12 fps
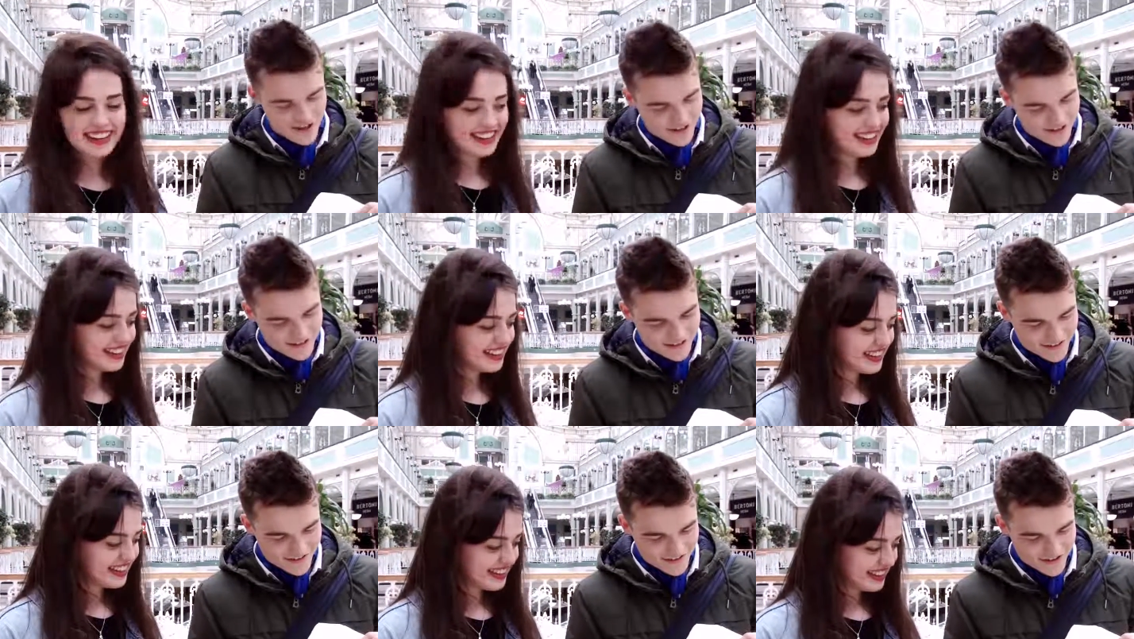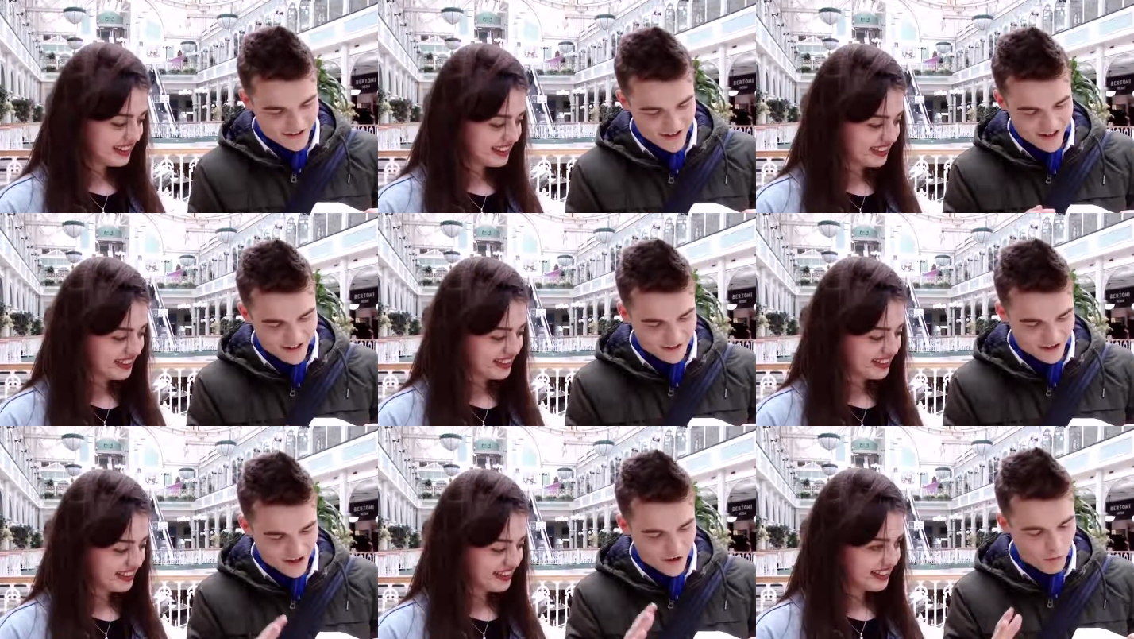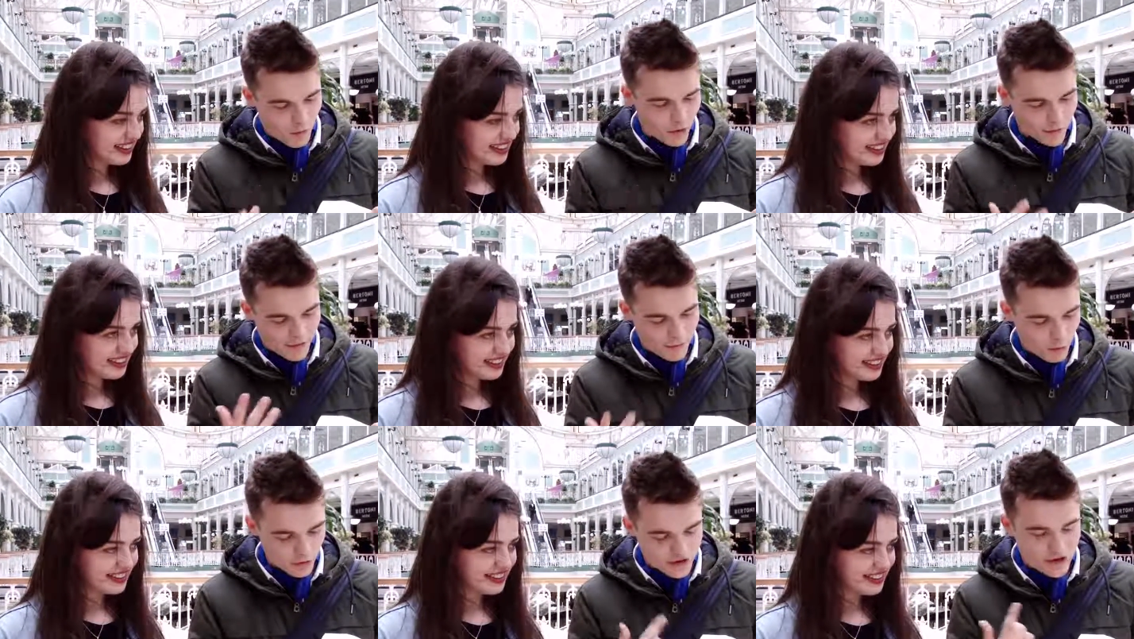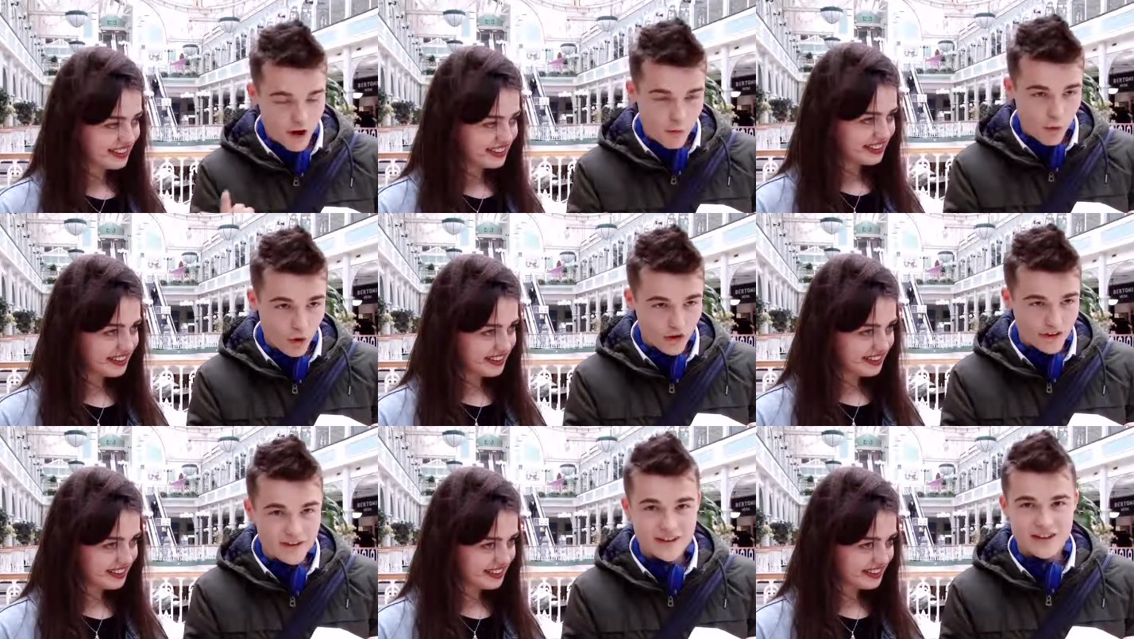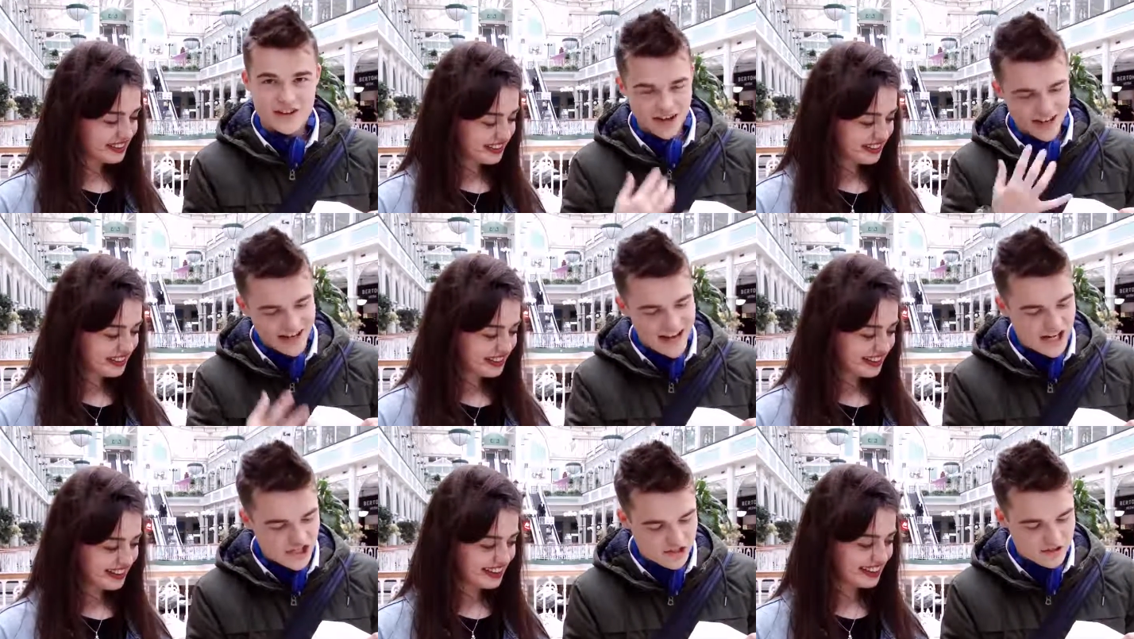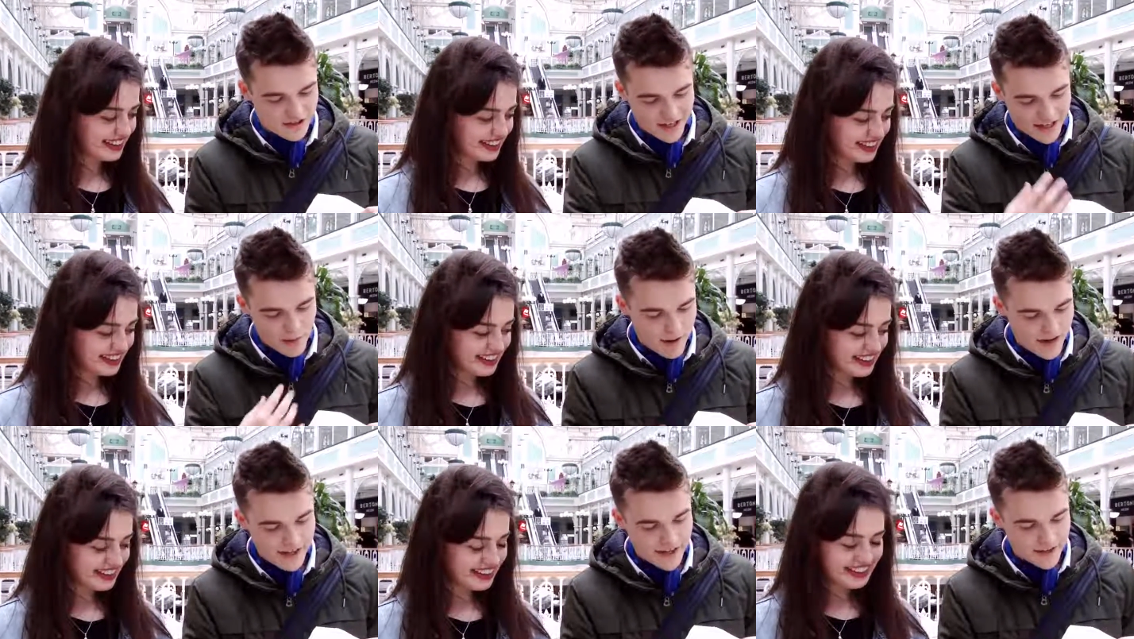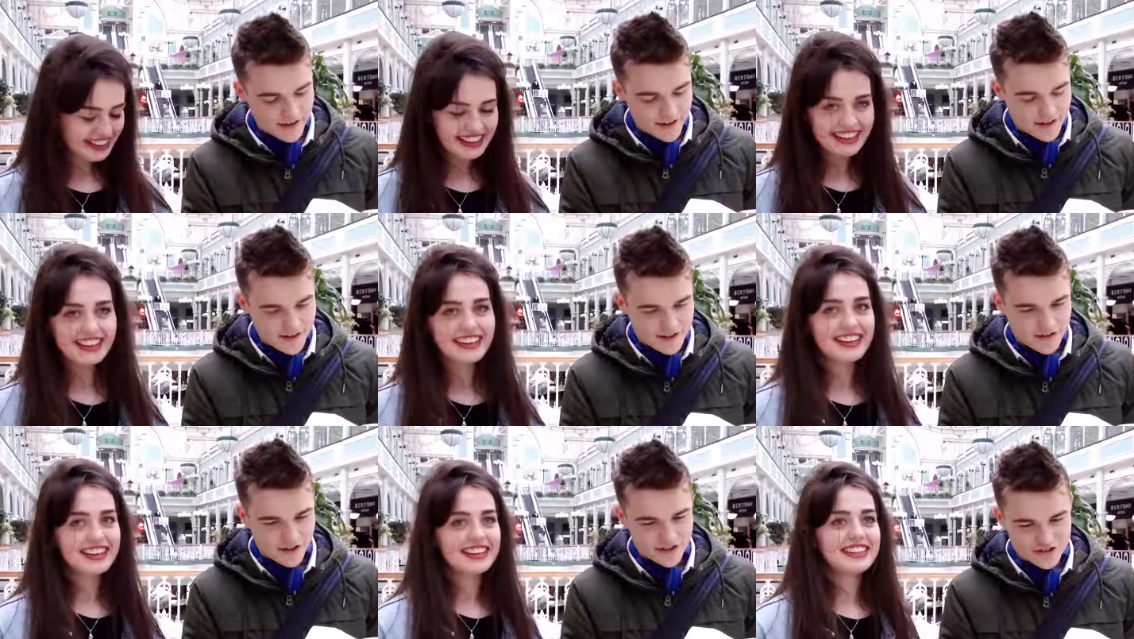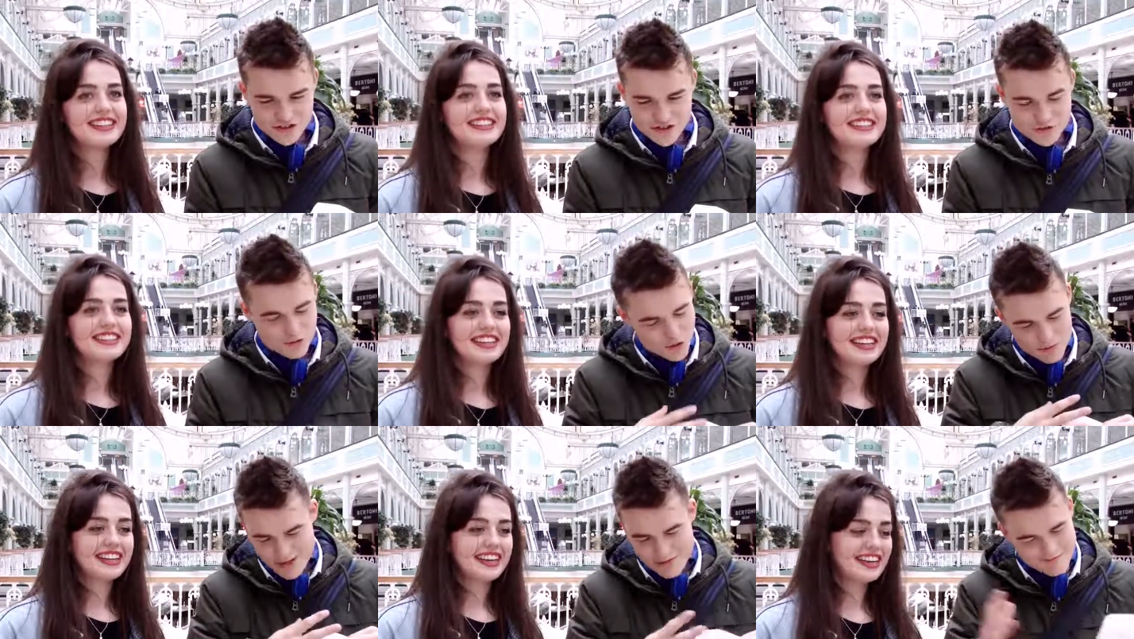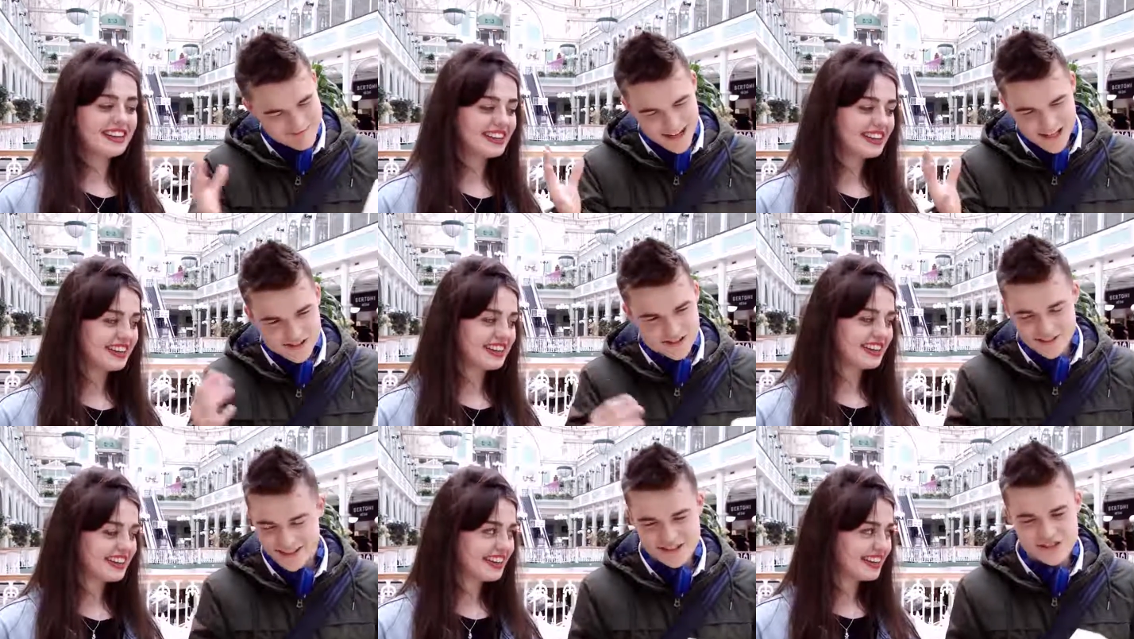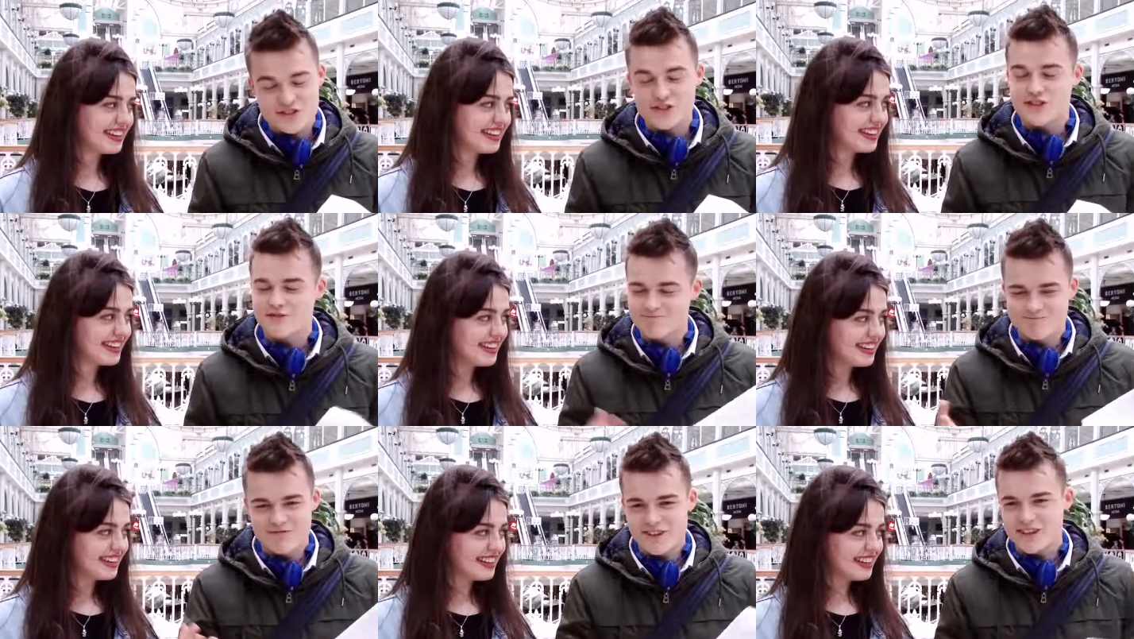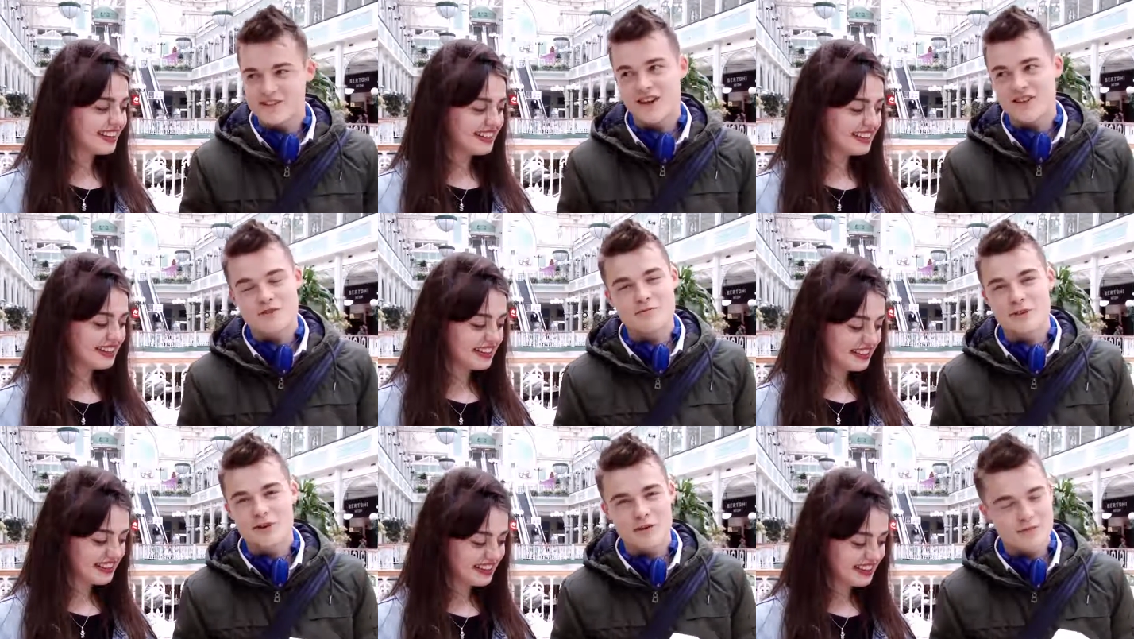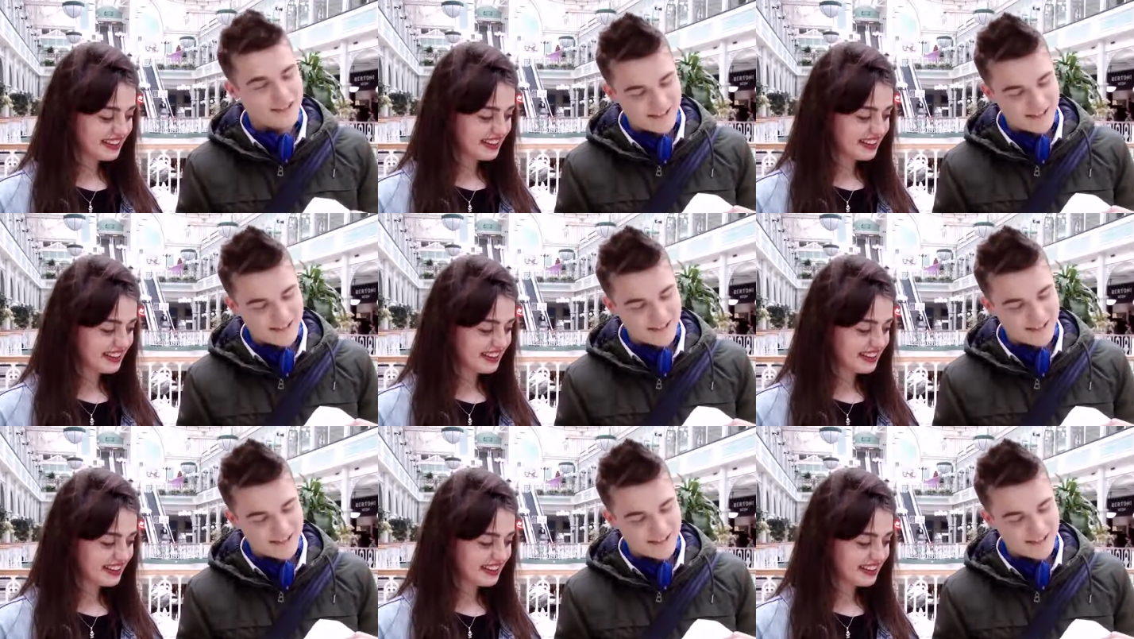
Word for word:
Speaker 1: You're not. You're not. You're not one. You're not one. You're a collection in a bag. So you're just one big mass, and it's just. It's not something you want to